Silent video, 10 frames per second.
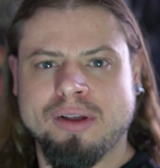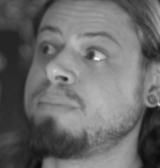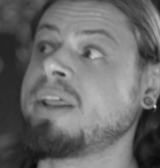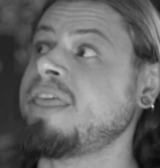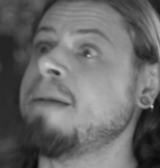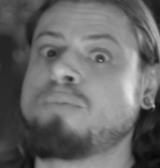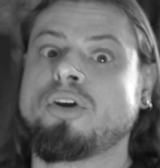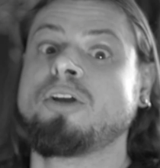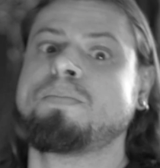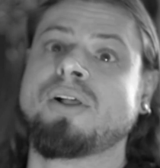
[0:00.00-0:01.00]
But at that
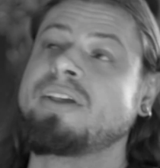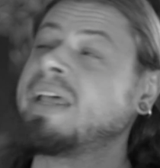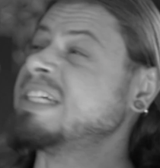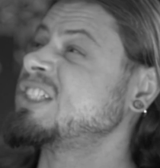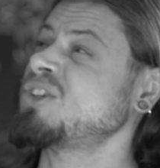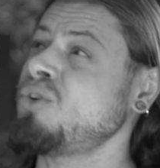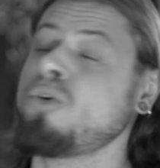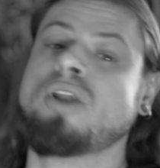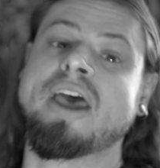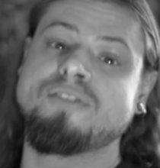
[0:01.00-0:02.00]
point you're probably like,
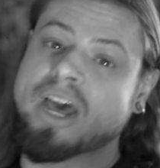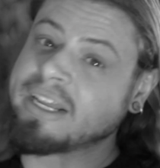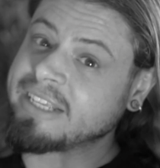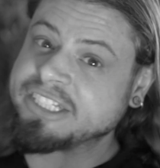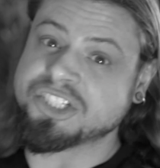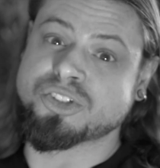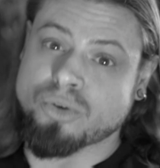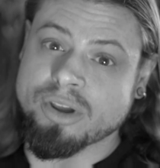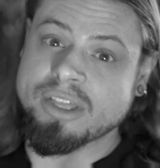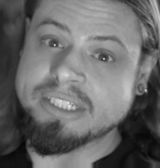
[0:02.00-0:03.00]
screw it, I've got to
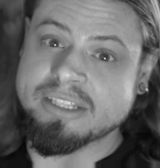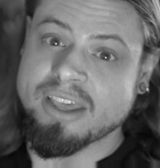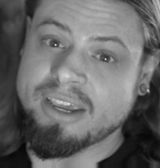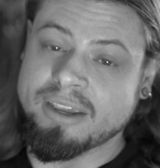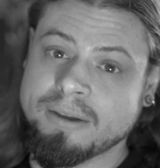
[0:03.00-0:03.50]
destroy this thing.